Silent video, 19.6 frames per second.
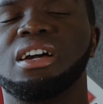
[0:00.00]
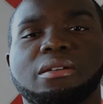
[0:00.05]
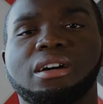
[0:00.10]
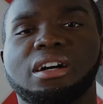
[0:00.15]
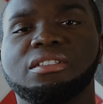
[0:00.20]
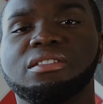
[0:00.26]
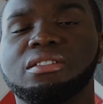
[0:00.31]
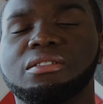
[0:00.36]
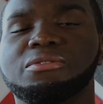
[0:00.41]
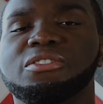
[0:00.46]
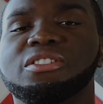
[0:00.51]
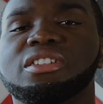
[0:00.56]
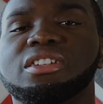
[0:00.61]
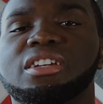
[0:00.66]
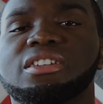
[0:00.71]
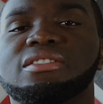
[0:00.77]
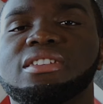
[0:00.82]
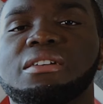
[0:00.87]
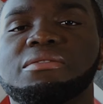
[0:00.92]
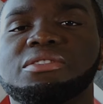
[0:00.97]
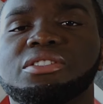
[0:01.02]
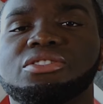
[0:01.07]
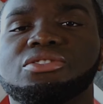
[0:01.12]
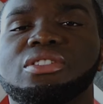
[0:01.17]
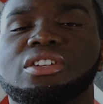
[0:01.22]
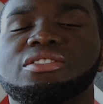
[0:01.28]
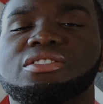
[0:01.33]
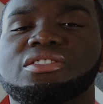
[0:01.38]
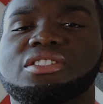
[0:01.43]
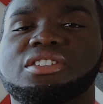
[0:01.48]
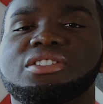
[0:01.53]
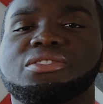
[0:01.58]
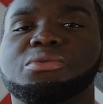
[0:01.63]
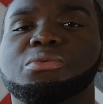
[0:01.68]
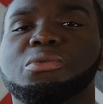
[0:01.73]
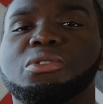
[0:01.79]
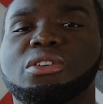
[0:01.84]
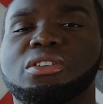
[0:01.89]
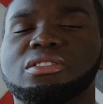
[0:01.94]
Another thing is, having a strategy is
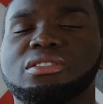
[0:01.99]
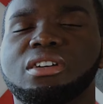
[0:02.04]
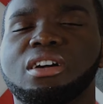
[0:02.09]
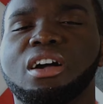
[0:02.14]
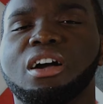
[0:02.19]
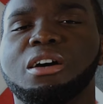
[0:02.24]
one,